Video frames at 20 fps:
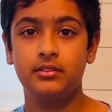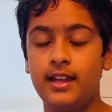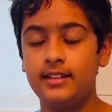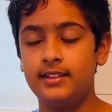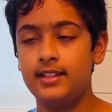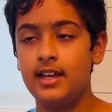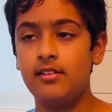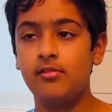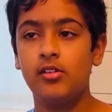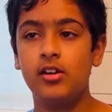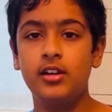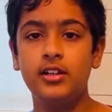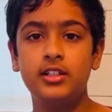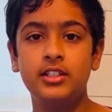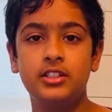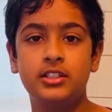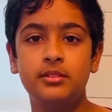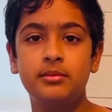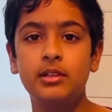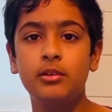That water needs
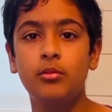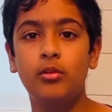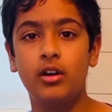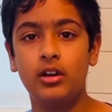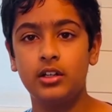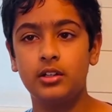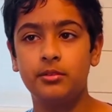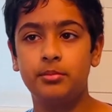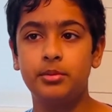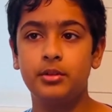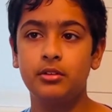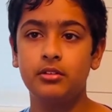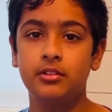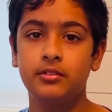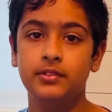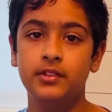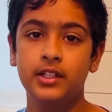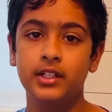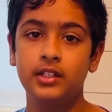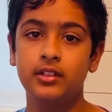to be water
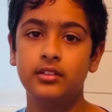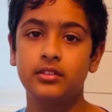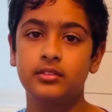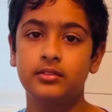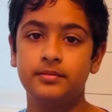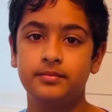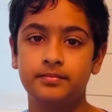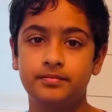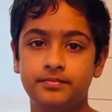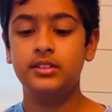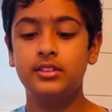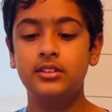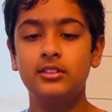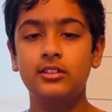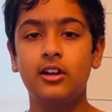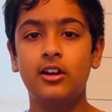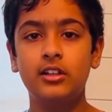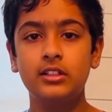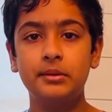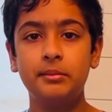purified. This is
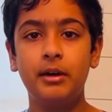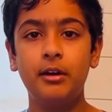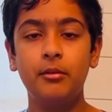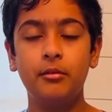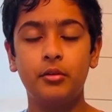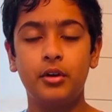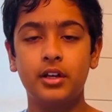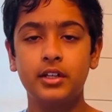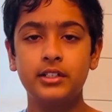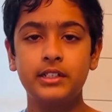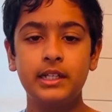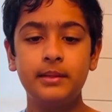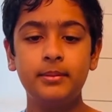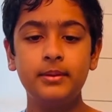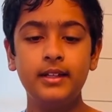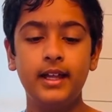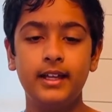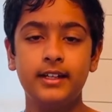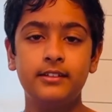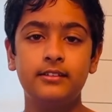all about water table
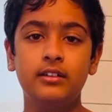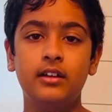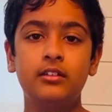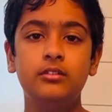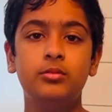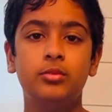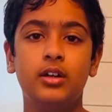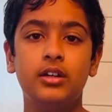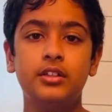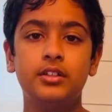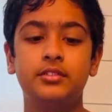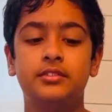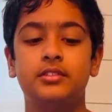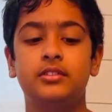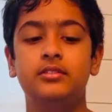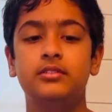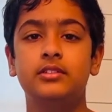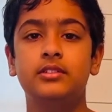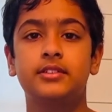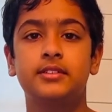and groundwater
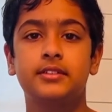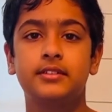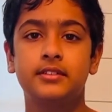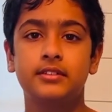zones.